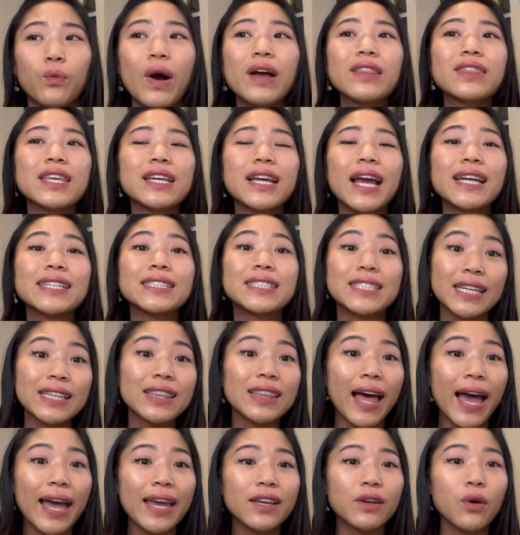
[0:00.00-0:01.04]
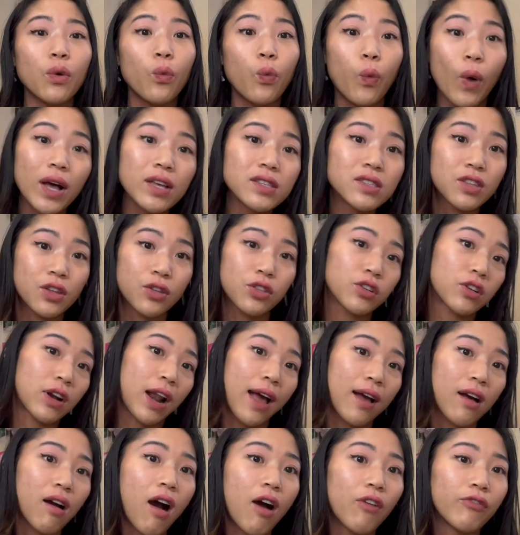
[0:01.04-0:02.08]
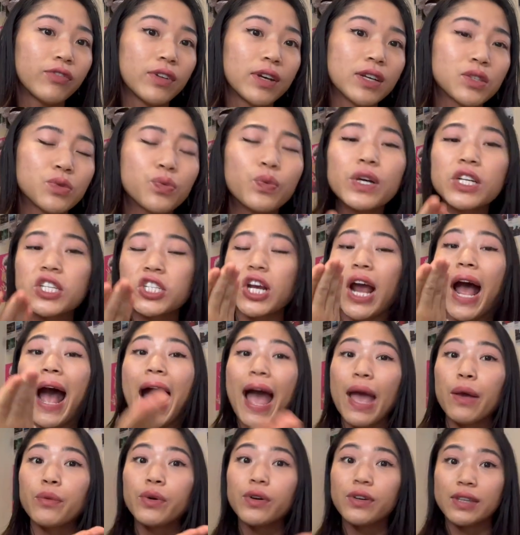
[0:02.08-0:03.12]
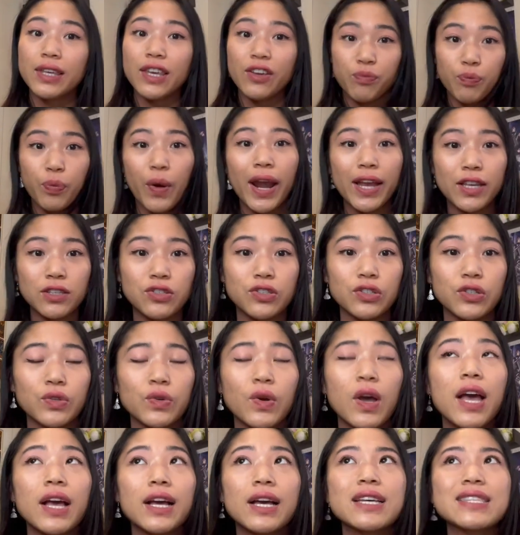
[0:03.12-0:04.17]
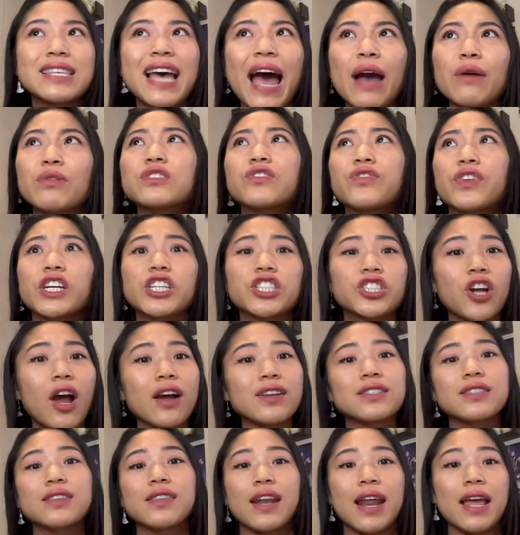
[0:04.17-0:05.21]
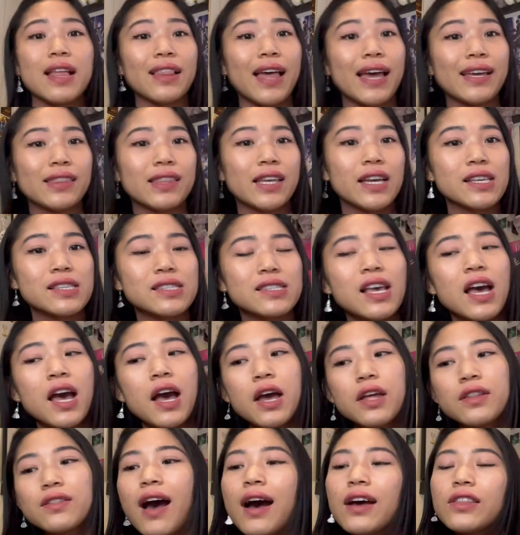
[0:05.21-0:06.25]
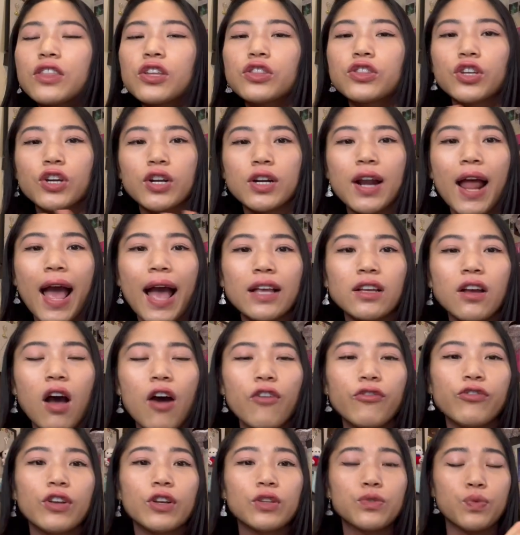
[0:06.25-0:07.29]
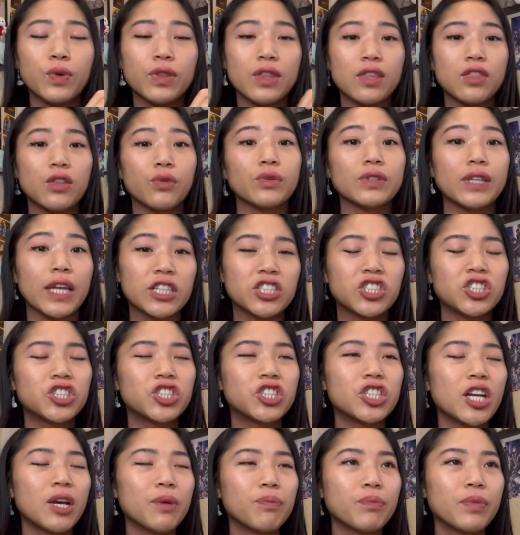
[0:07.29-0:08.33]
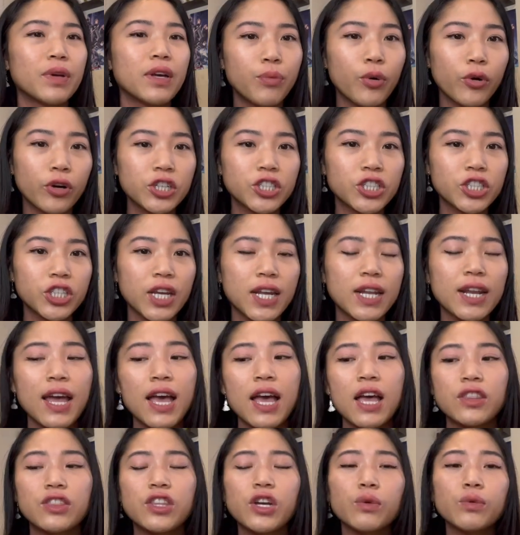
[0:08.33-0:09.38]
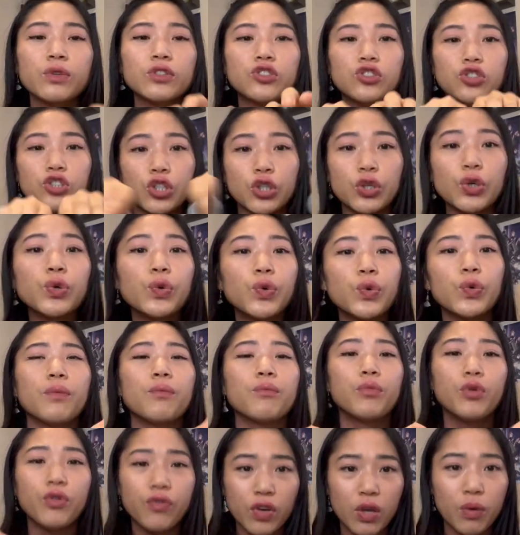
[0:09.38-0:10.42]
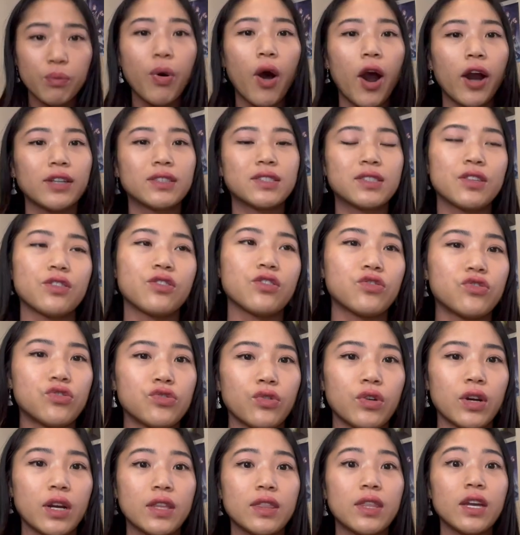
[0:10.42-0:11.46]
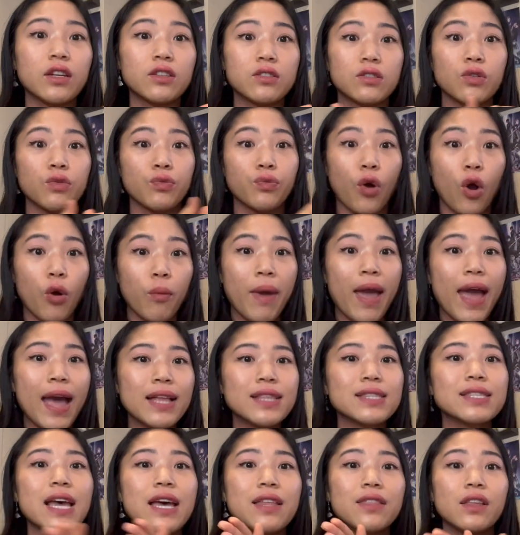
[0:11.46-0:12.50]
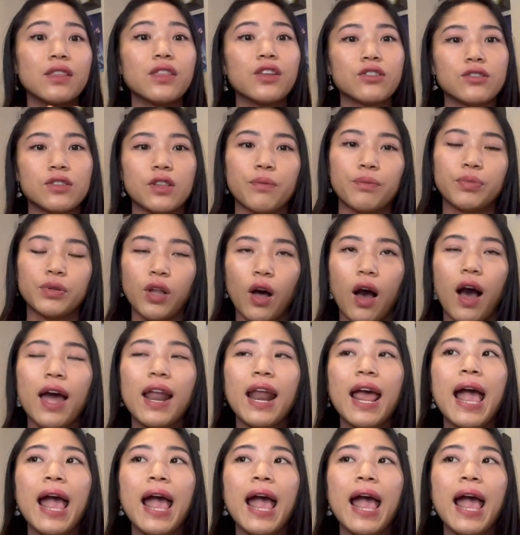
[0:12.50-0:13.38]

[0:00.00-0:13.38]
One thing I did like was the third act conflict, which I will give praise to, because I was very shocked that I liked this. Not the third act conflict within the relationship portion. There was two moving parts to the story. There's the romance, and then there's the plot.